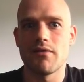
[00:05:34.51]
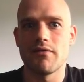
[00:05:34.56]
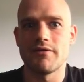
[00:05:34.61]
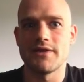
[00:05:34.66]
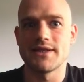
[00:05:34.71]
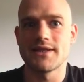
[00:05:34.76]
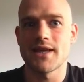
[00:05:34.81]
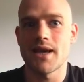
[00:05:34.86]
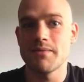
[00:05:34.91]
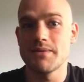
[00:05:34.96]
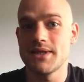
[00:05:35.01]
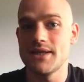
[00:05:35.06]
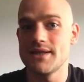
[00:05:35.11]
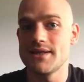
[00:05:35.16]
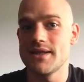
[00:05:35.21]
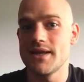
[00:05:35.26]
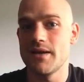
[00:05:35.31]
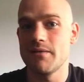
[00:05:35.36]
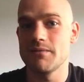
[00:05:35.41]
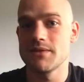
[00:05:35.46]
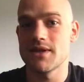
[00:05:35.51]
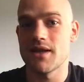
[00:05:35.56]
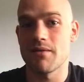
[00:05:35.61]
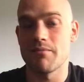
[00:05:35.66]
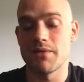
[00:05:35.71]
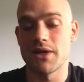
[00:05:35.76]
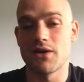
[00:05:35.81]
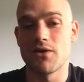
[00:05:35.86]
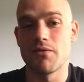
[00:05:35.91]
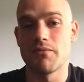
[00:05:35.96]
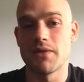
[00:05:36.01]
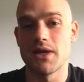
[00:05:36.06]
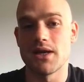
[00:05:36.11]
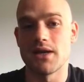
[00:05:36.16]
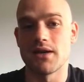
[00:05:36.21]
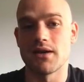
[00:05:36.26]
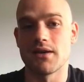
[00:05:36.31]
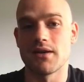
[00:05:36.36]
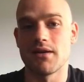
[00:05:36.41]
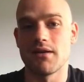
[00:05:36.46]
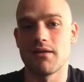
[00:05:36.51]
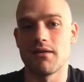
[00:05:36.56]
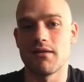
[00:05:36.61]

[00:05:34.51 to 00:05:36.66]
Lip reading: these type systems are becoming